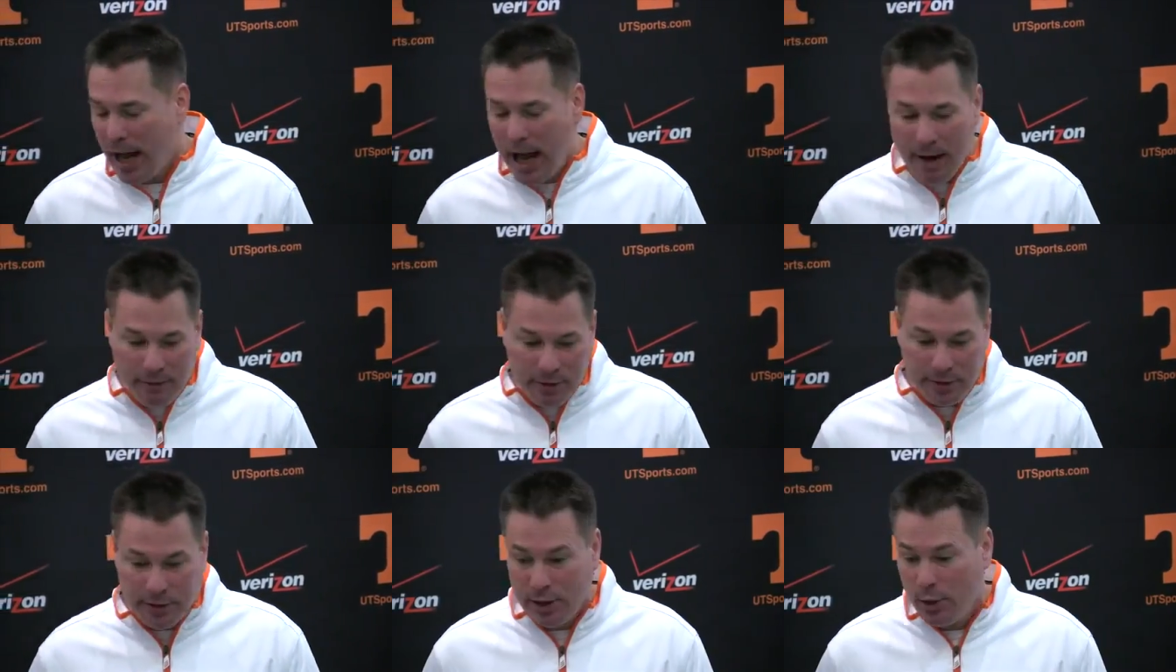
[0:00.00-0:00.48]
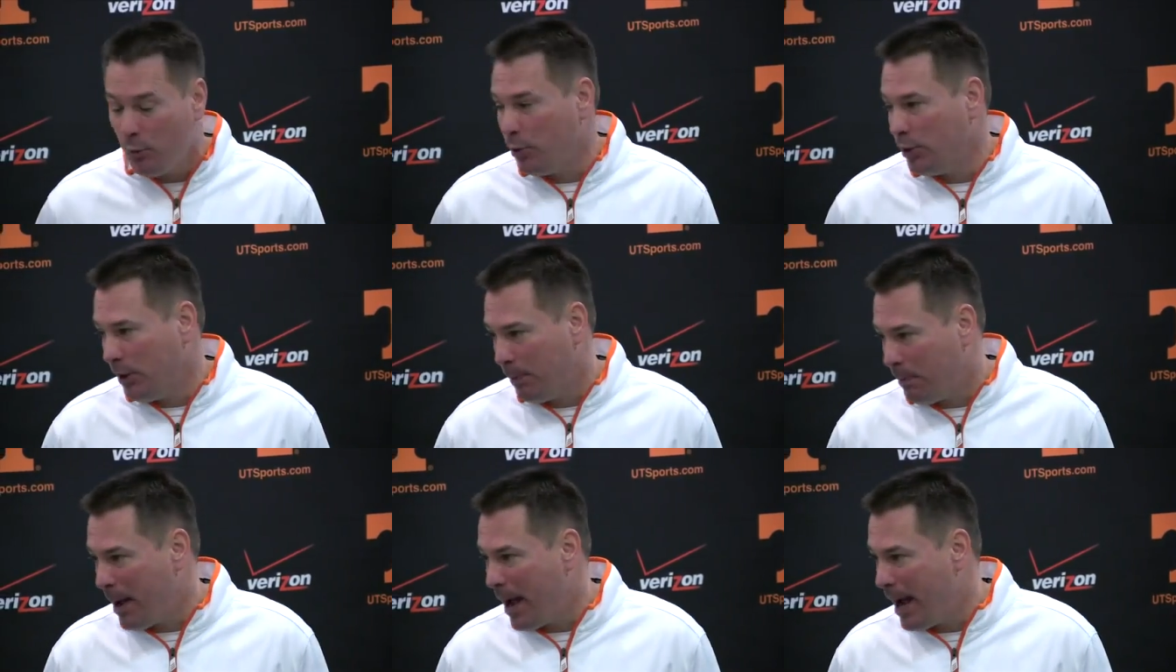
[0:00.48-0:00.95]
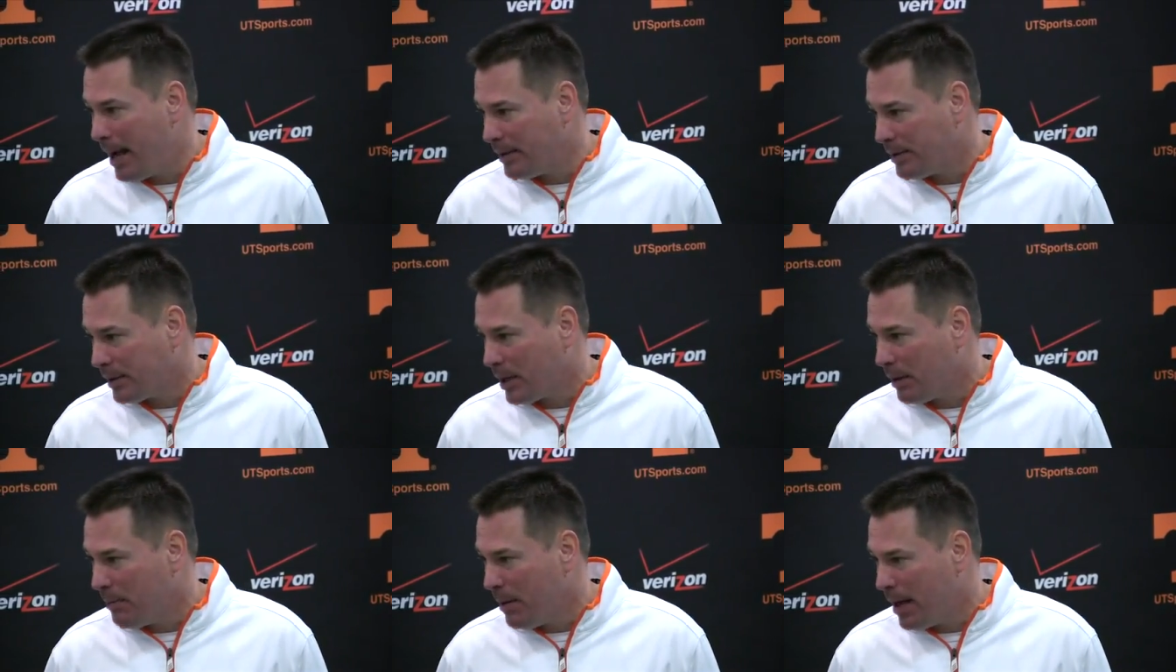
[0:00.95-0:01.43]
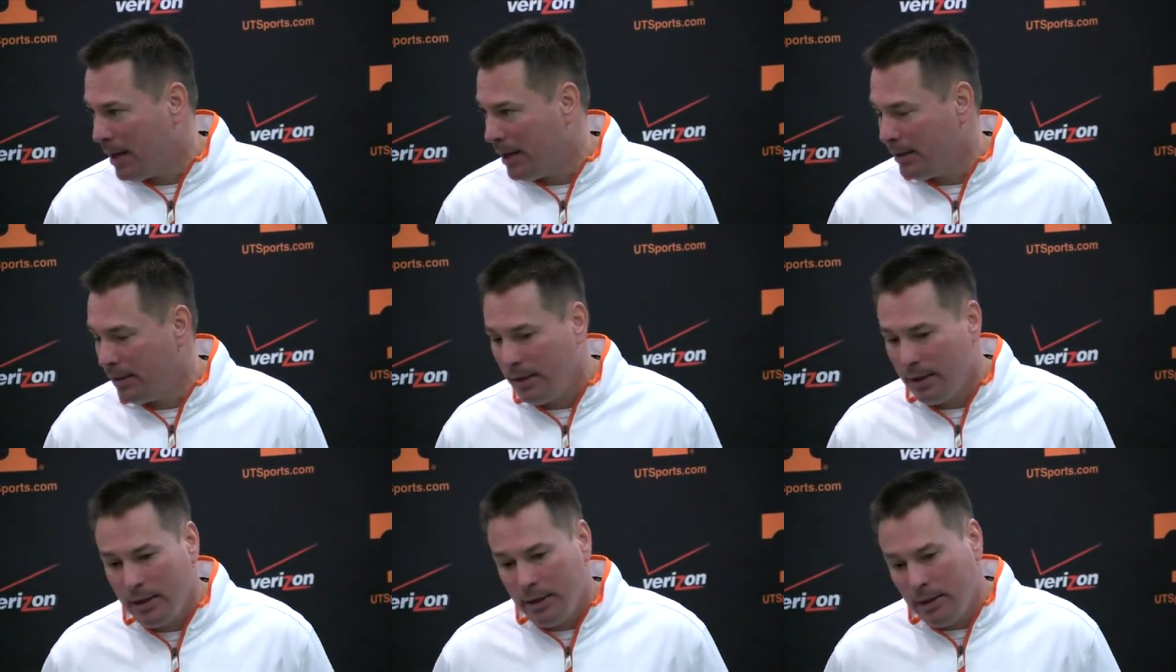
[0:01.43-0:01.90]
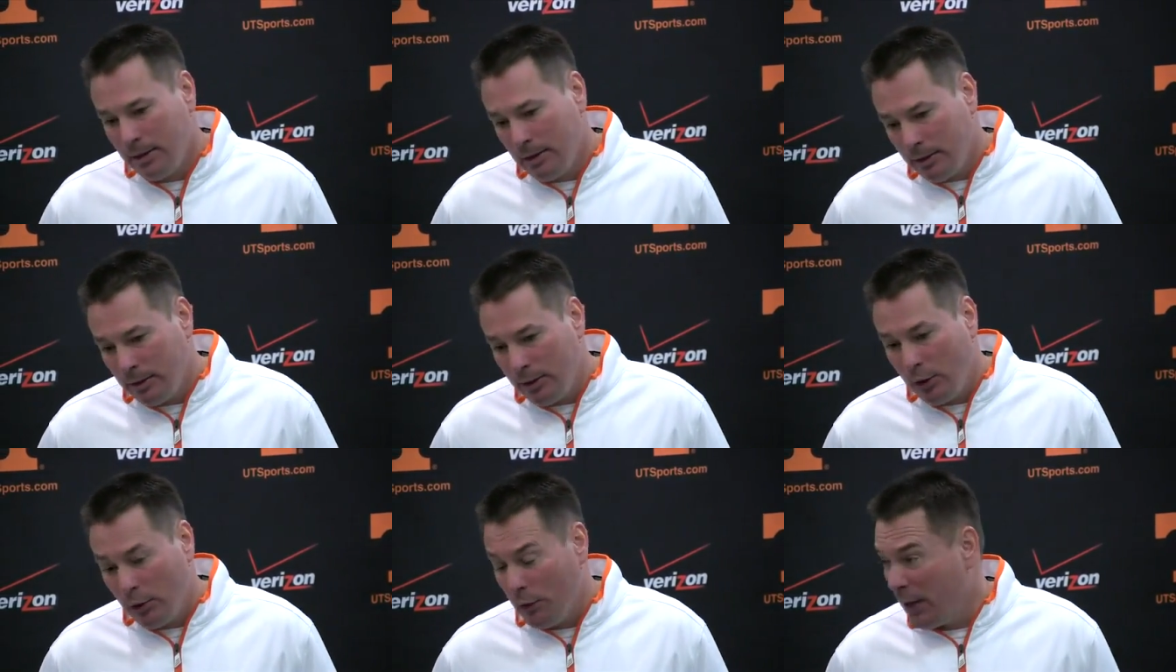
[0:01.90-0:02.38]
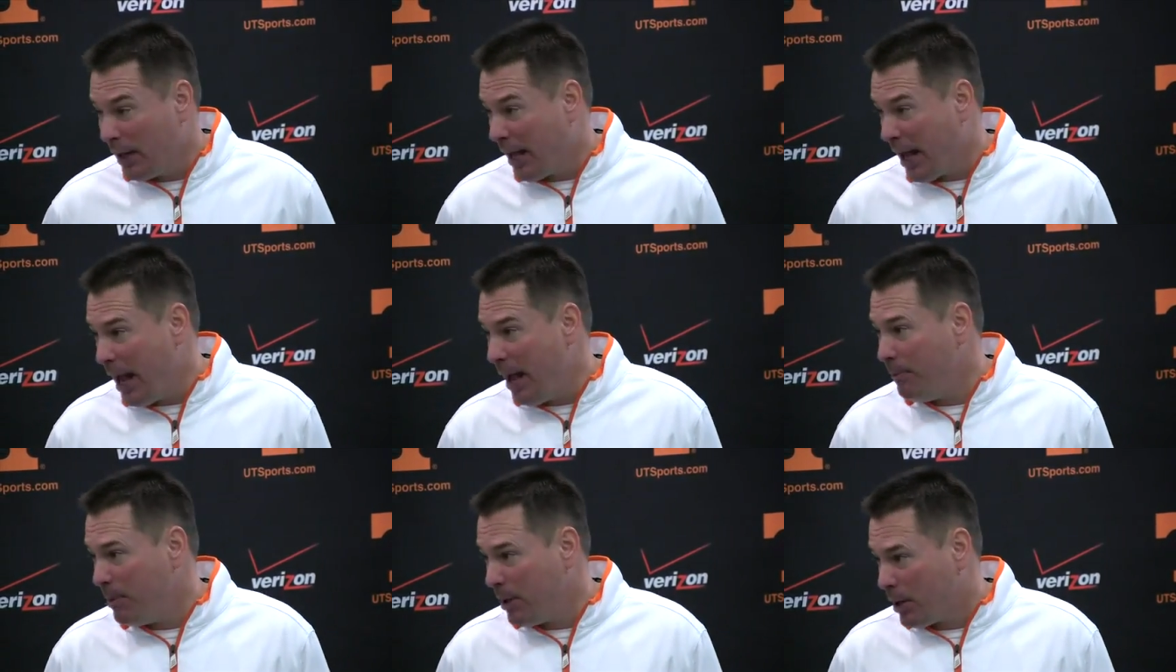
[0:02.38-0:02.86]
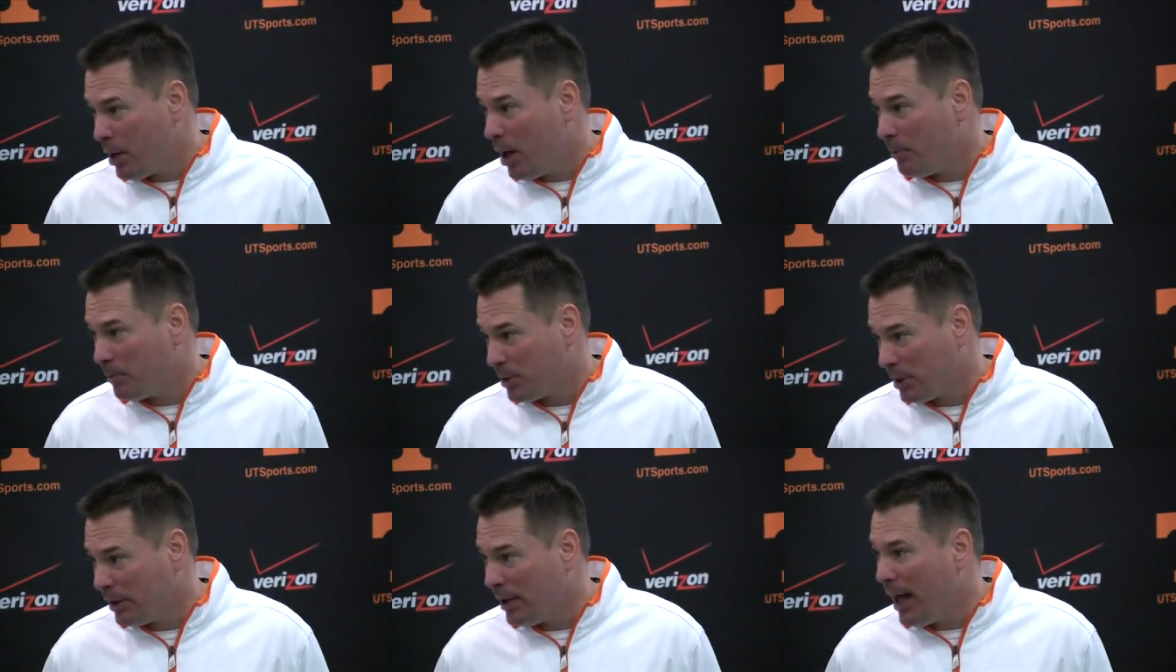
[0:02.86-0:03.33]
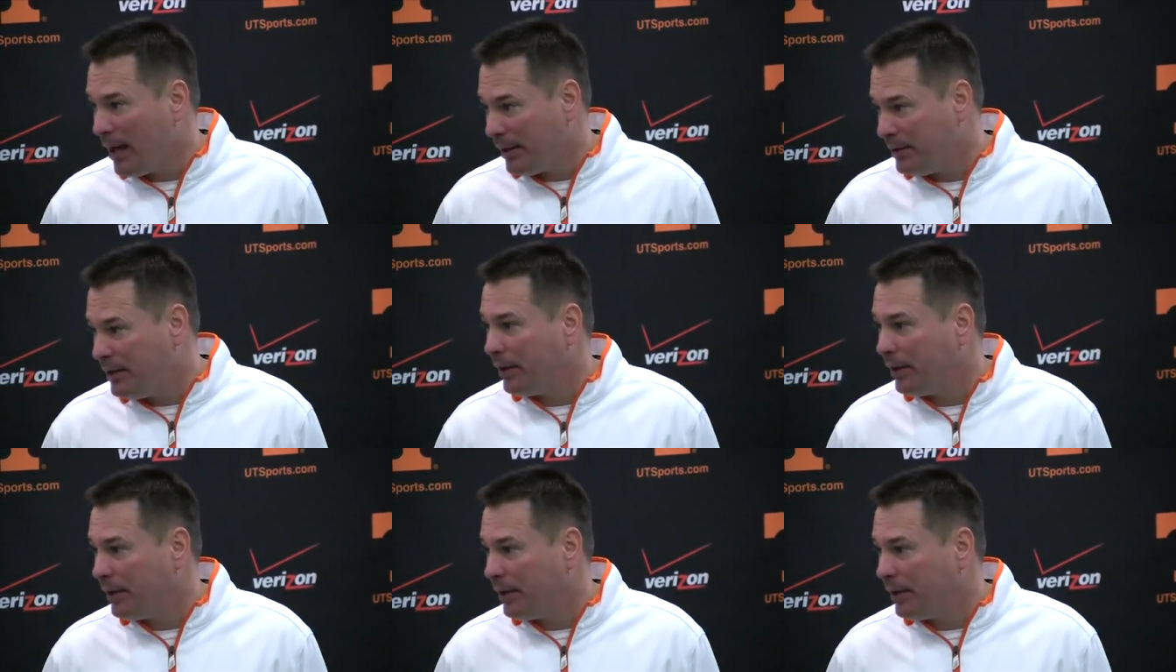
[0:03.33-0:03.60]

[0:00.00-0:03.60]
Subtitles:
And obviously, when the pads come on, you know, the game becomes a lot